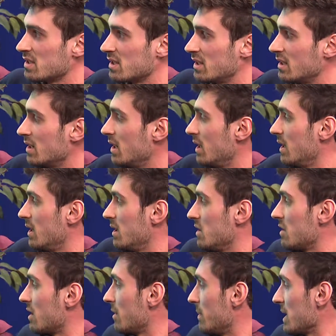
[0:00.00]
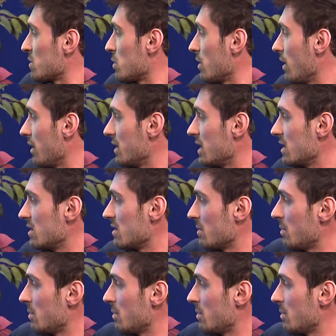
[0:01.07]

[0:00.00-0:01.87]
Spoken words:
and you can mess with all these.